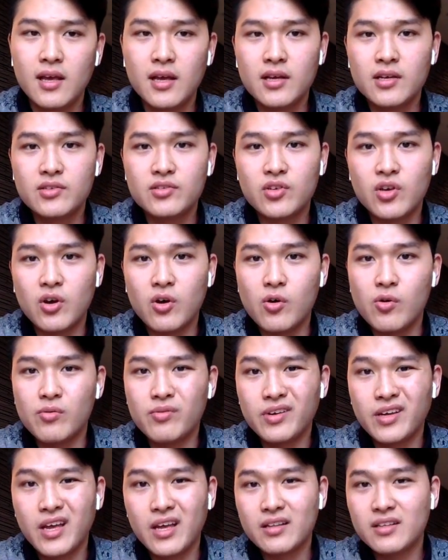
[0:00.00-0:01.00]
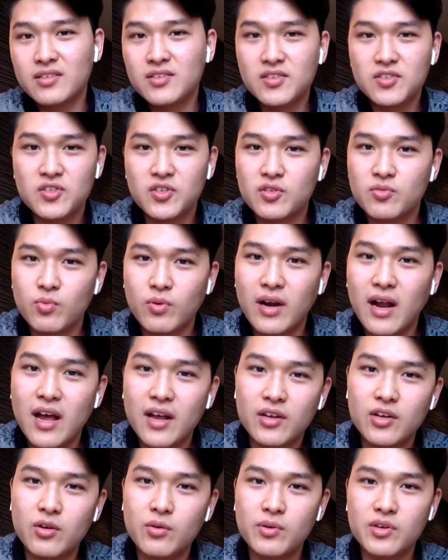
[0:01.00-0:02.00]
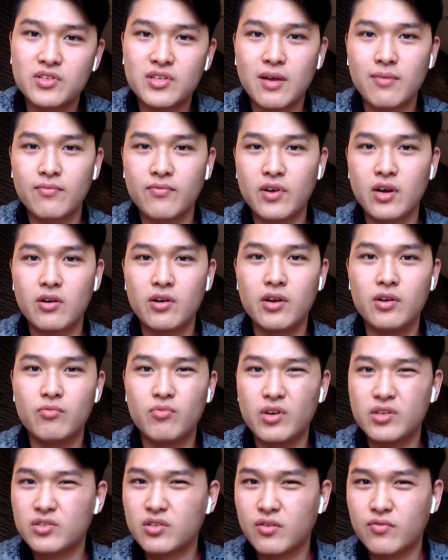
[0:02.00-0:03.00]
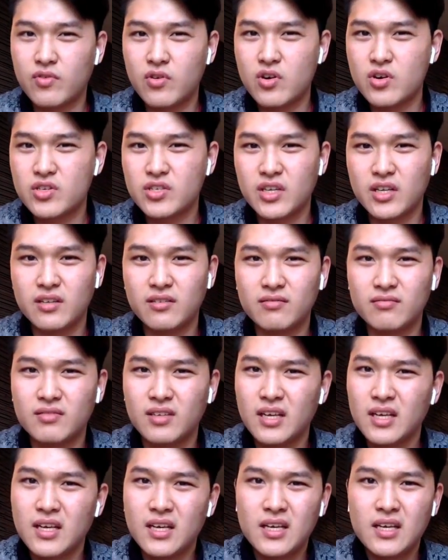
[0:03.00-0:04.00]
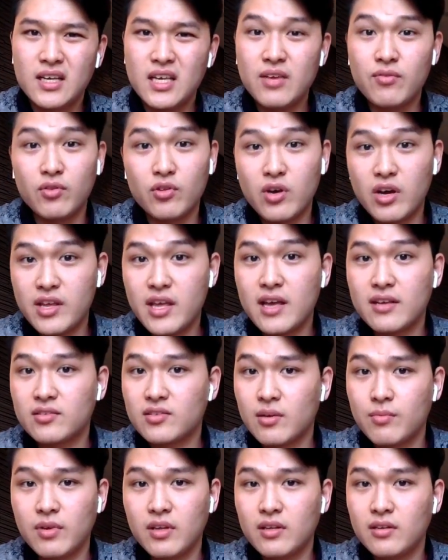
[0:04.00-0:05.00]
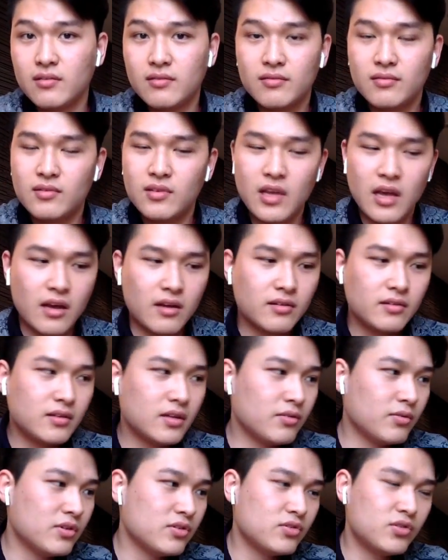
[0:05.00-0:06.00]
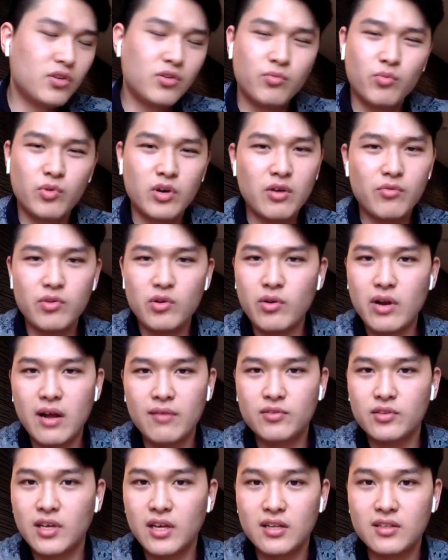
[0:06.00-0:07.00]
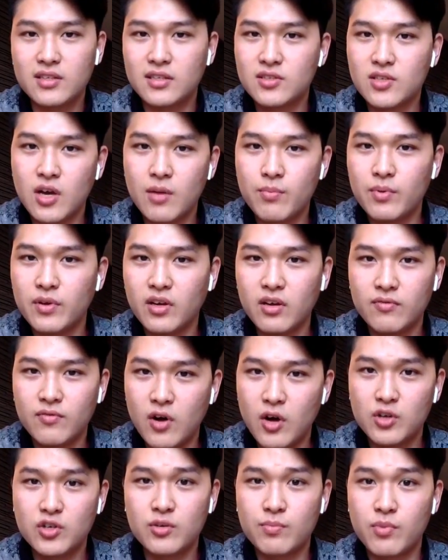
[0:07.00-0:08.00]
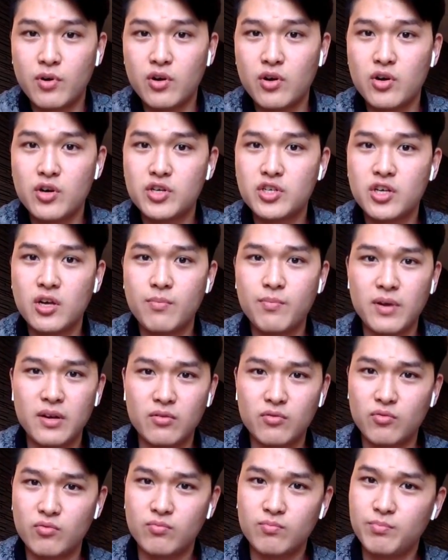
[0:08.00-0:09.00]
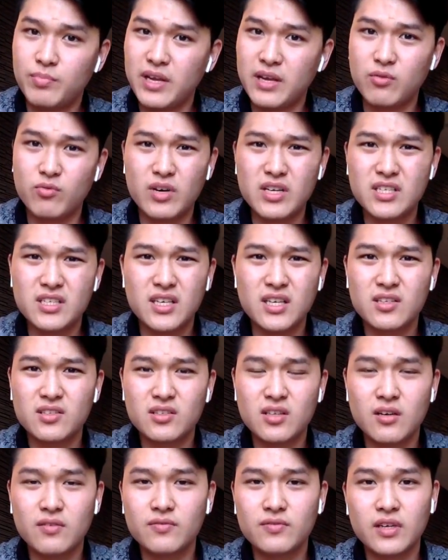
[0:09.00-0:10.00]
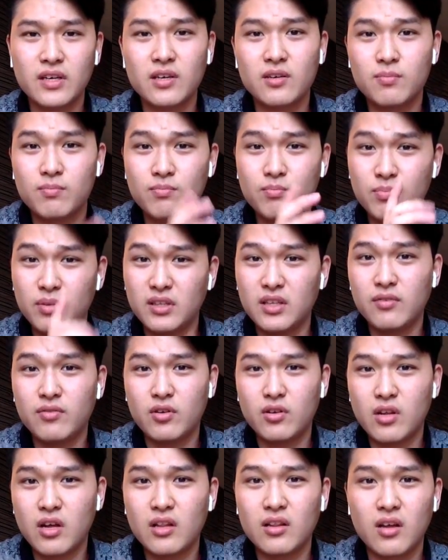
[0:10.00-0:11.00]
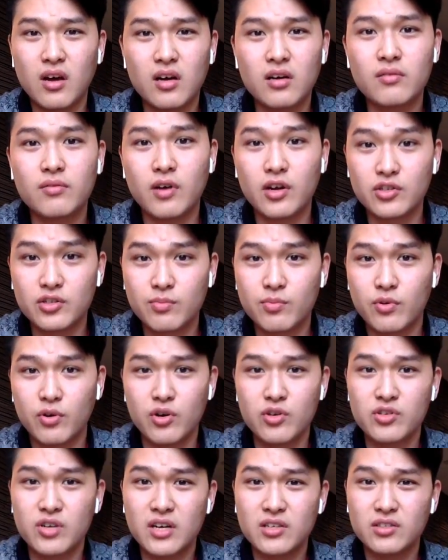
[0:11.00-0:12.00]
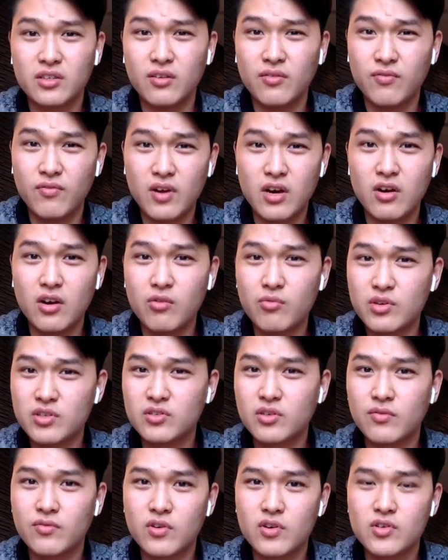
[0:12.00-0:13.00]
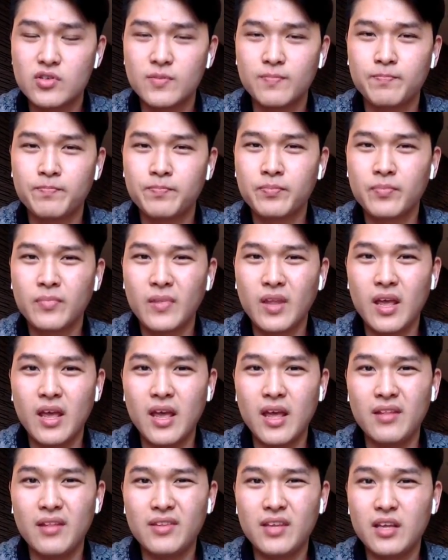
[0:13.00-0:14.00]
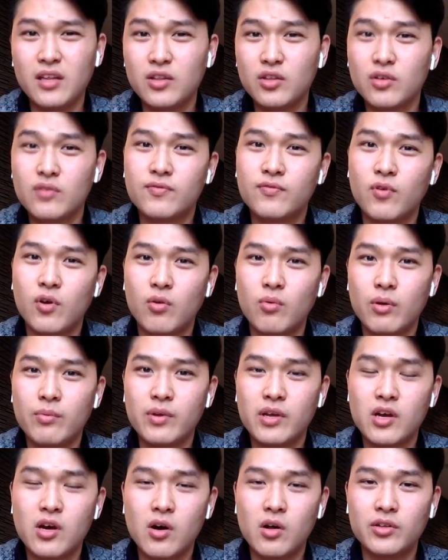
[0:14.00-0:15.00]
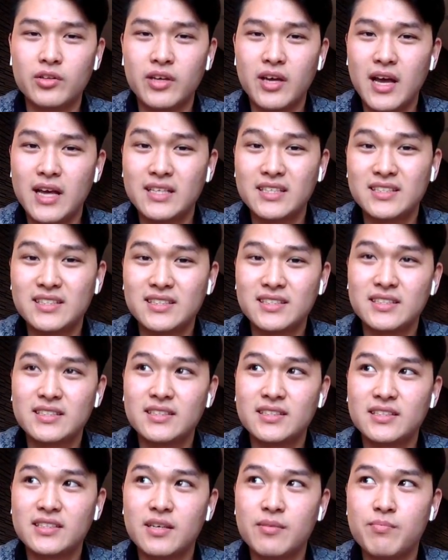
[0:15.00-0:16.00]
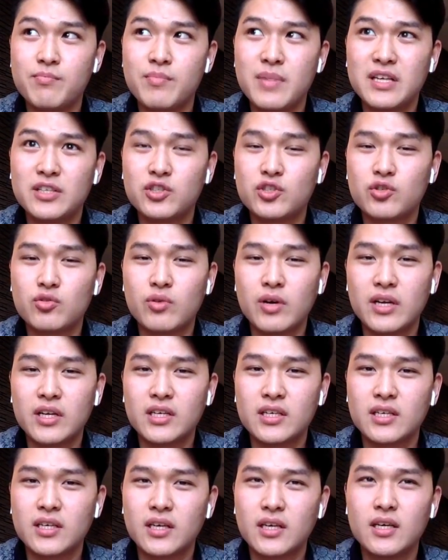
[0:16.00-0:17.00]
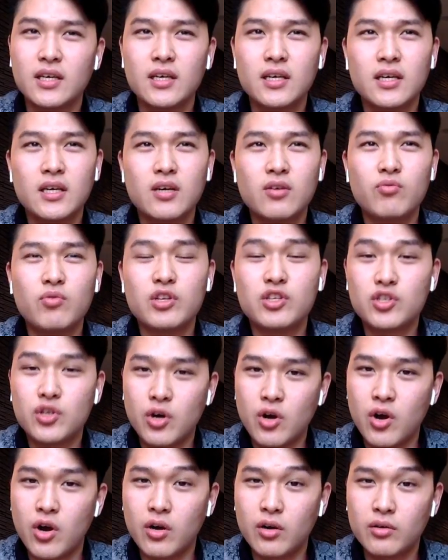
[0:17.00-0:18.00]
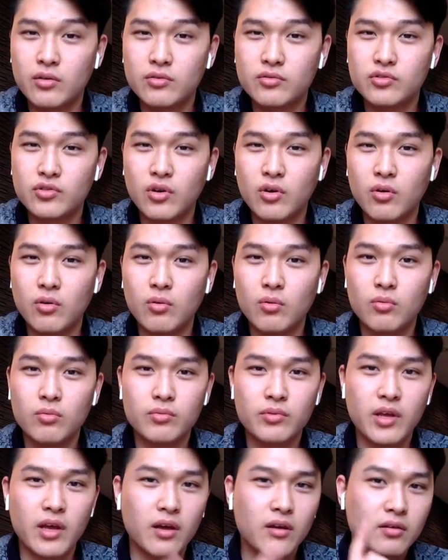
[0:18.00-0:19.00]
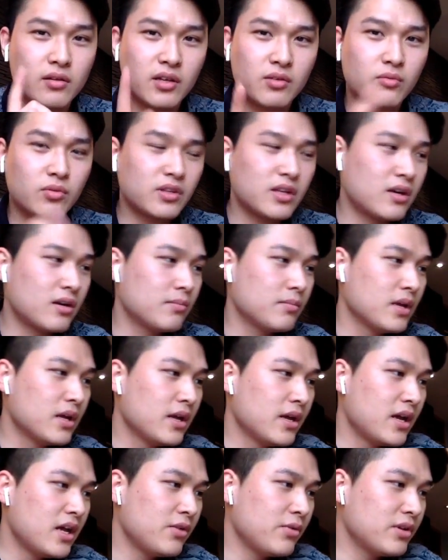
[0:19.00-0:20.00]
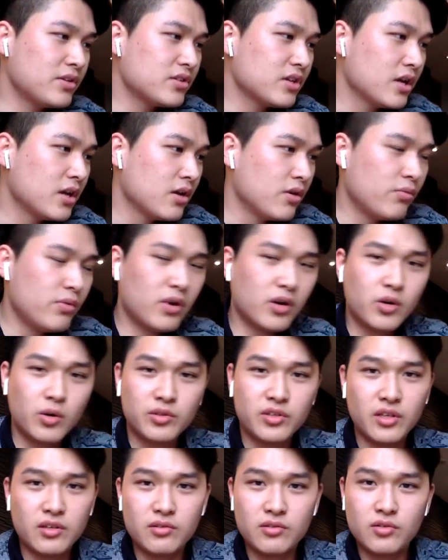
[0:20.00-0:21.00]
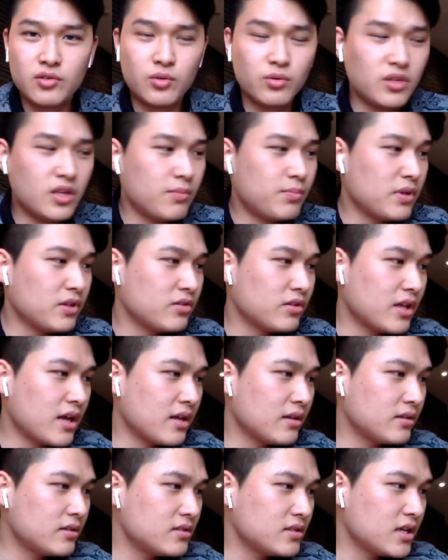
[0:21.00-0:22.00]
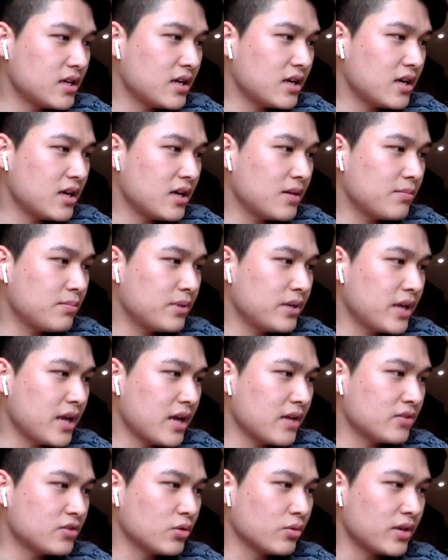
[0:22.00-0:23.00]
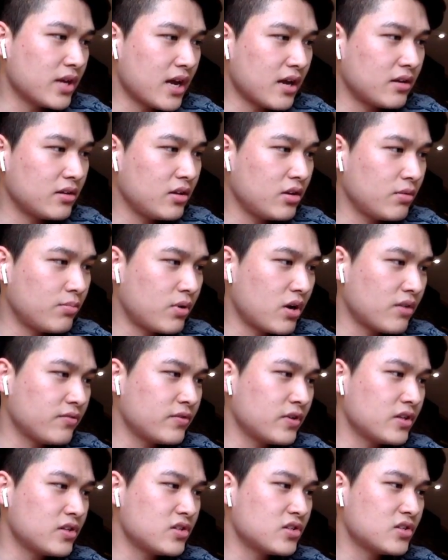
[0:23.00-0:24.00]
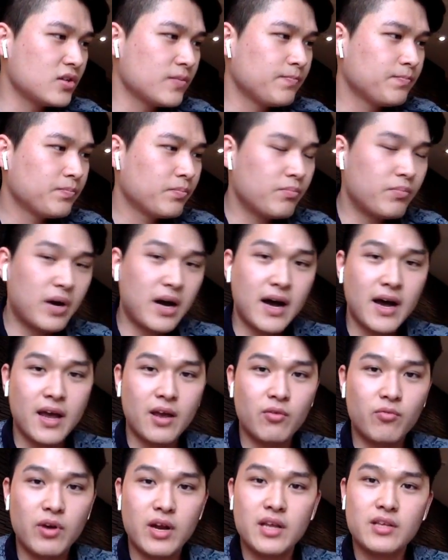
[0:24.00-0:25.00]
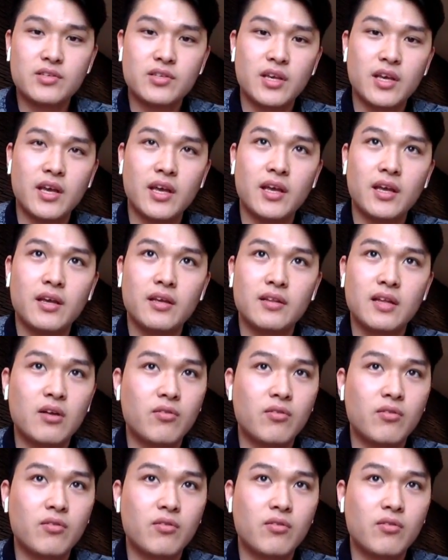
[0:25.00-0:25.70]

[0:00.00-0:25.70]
So again, this is just what I do because I'm very risk averse, and even though, yes, I mean, yeah, anyways, we don't have to get into the topic of entrepreneurship and being risky and stuff. Like, believe it or not, a lot of entrepreneurs are actually very risk averse, and they look for what we call a symmetric return. So yeah, look that up. Anyways, we won't go too deep into that, but yeah, so calculate your profits by rounding